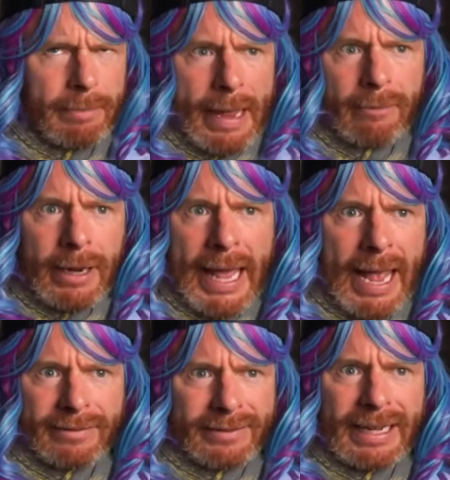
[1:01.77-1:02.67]
men want to
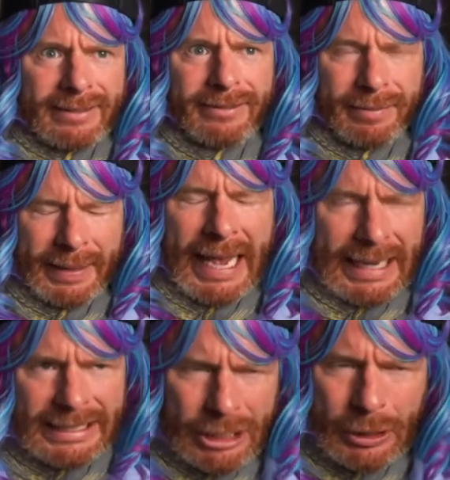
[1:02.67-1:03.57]
have sex with me, I
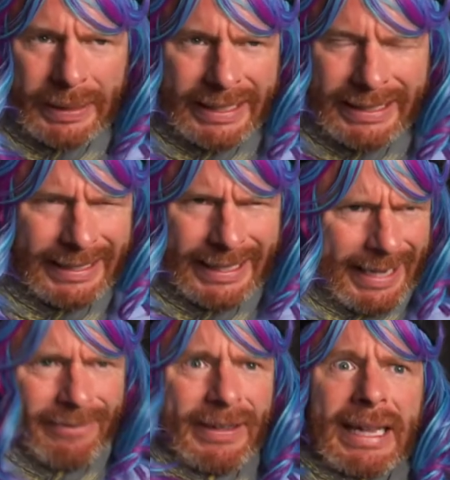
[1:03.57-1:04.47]
do it.
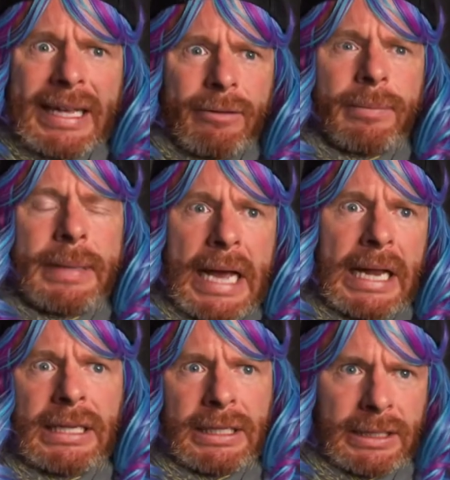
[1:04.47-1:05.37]
I feel like it would be
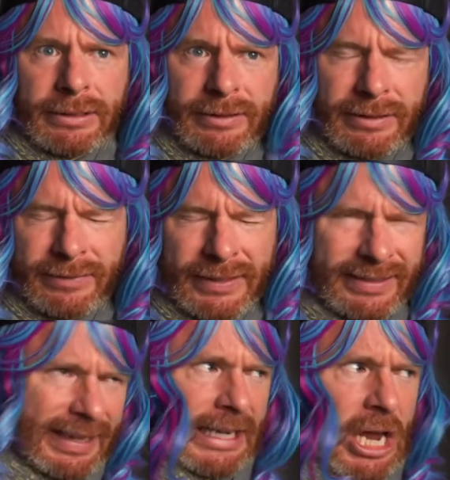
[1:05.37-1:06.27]
uninclusive to
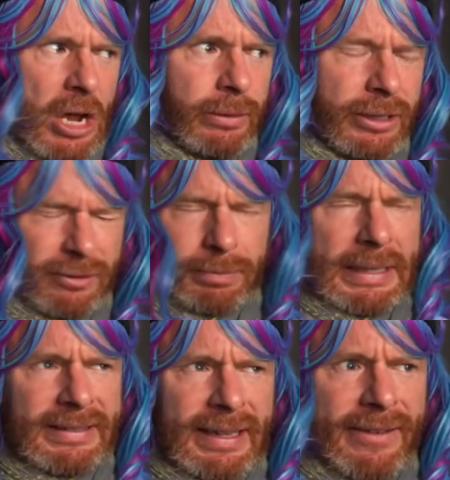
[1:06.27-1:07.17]
say no just
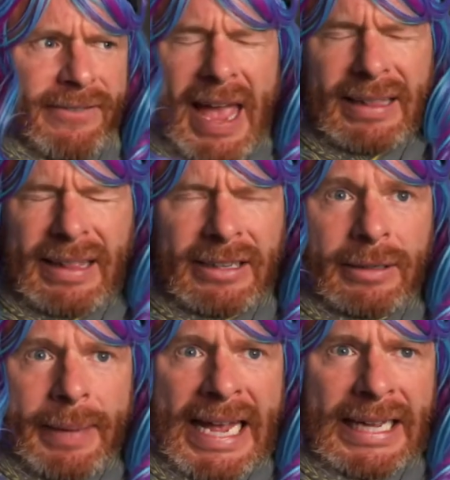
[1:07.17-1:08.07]
based on the fact that they're a
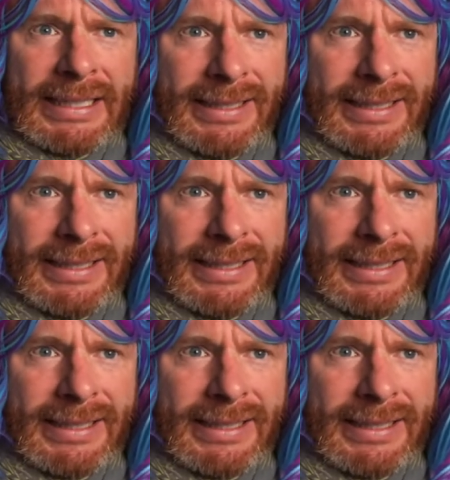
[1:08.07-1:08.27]
man.